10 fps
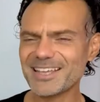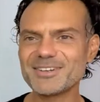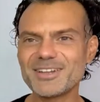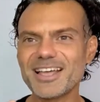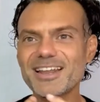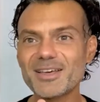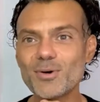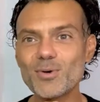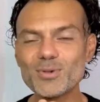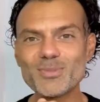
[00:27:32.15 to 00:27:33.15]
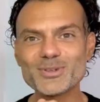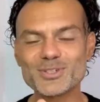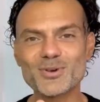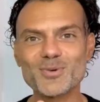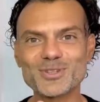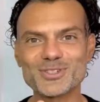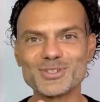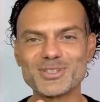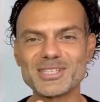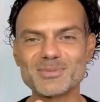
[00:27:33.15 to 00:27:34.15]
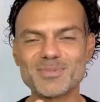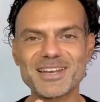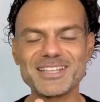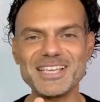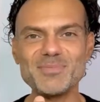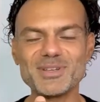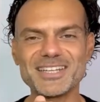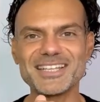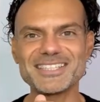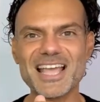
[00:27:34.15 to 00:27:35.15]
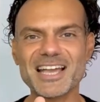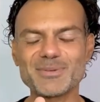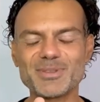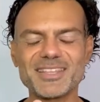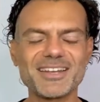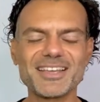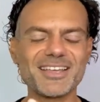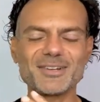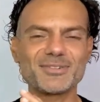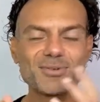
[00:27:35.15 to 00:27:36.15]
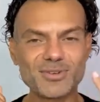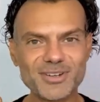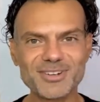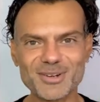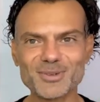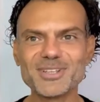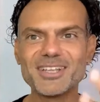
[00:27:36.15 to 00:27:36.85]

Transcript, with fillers: And, and I almost don't want to do this and keep it intact, but then I kind of thought, no, no, no,